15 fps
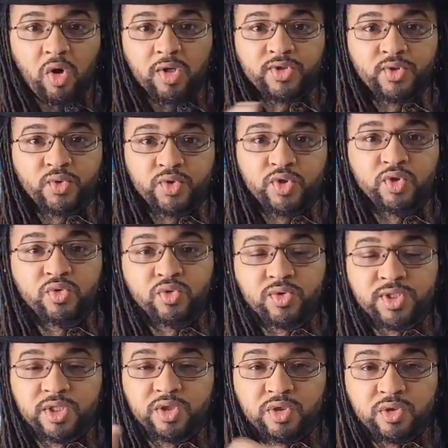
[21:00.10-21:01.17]
also
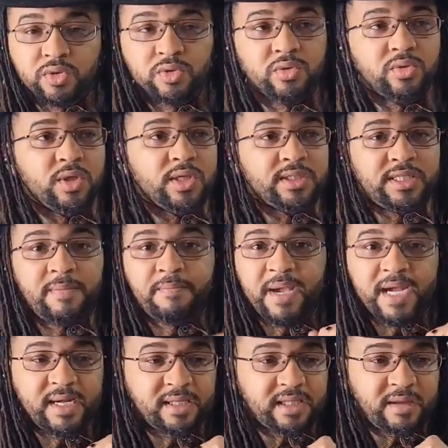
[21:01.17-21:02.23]
use and do to
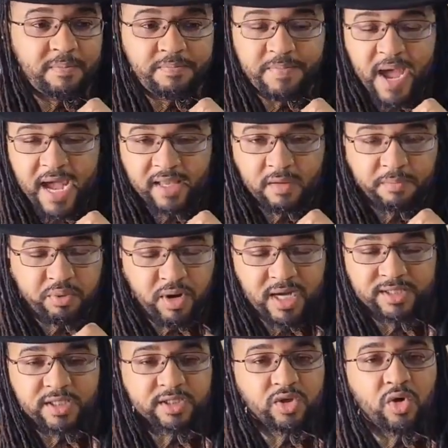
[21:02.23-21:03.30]
make the
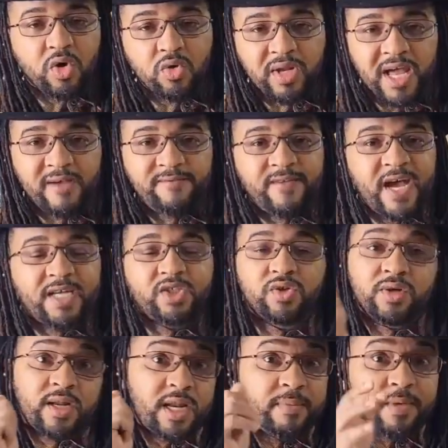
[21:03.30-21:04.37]
process a whole lot faster.
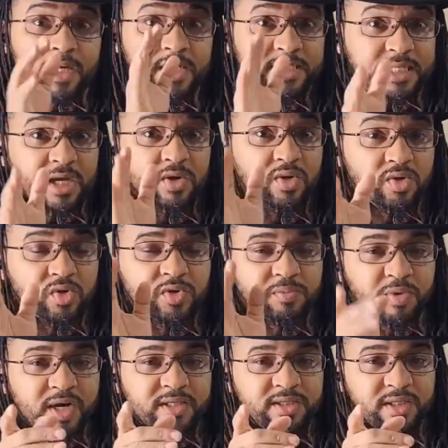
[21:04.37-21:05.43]
And I'm going to tell you those
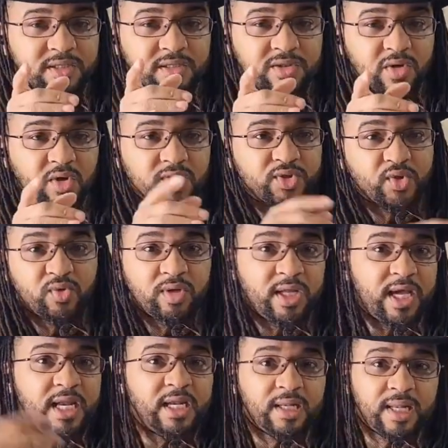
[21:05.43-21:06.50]
processes also
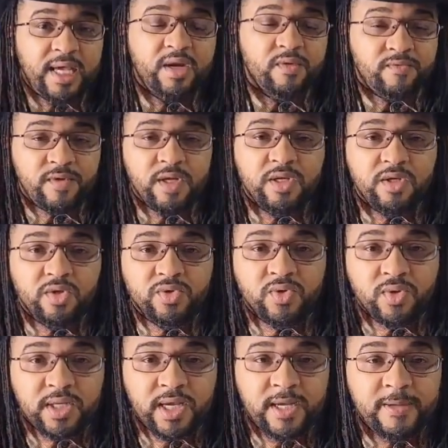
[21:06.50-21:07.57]
in later videos,
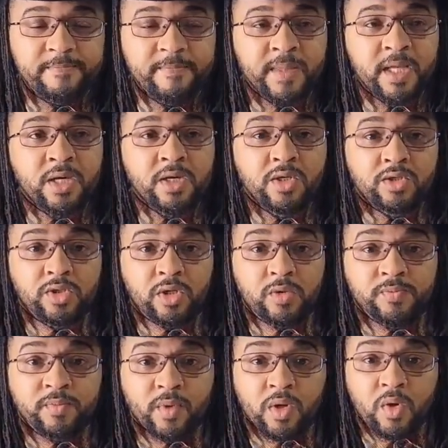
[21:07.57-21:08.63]
okay?
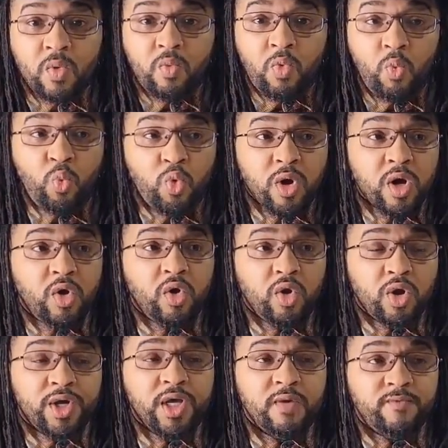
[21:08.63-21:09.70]
So when we're
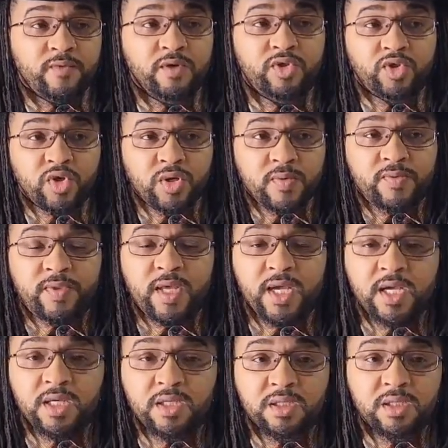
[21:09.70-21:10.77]
looking for certain
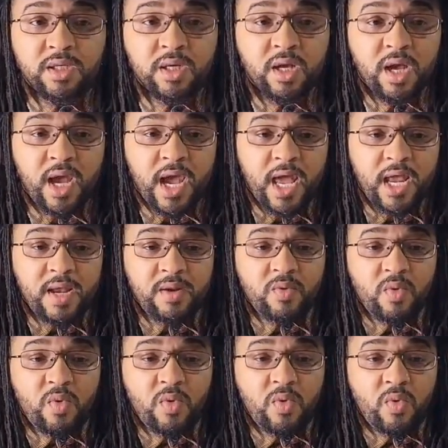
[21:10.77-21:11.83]
things, and
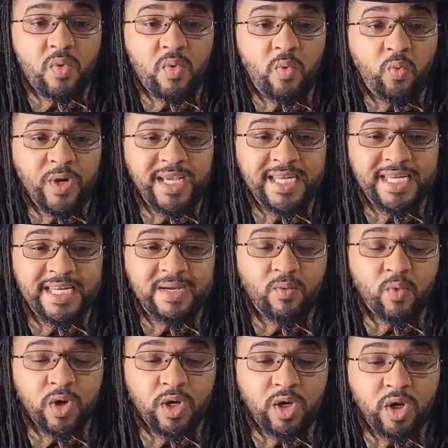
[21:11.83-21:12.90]

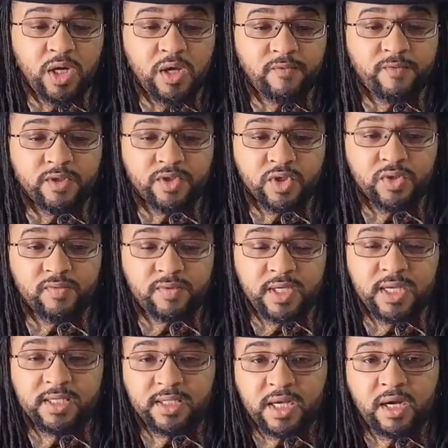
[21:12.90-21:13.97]
we're looking for certain
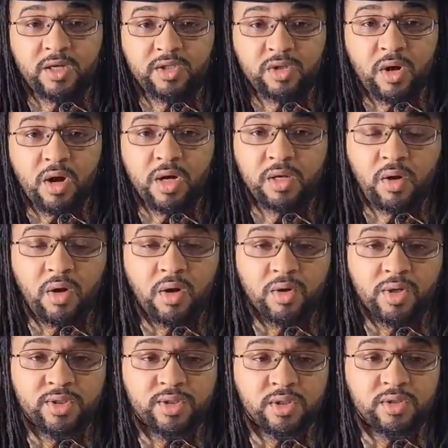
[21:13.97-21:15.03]
things like our target
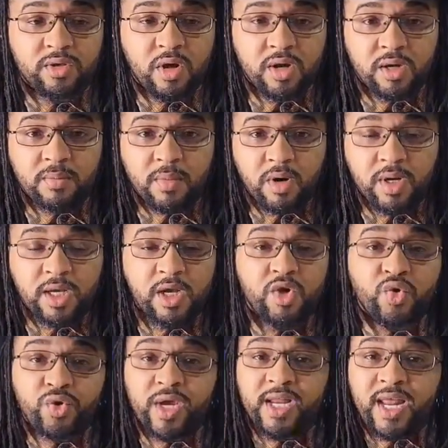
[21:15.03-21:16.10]
audience and target market,
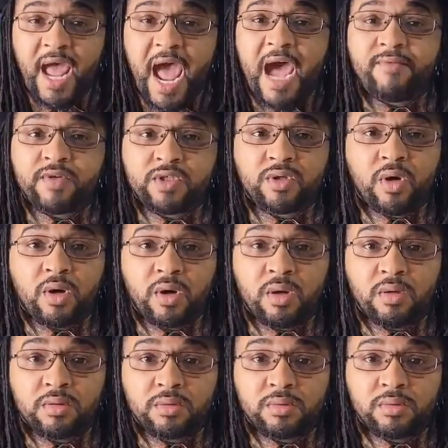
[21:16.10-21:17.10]
create an avatar.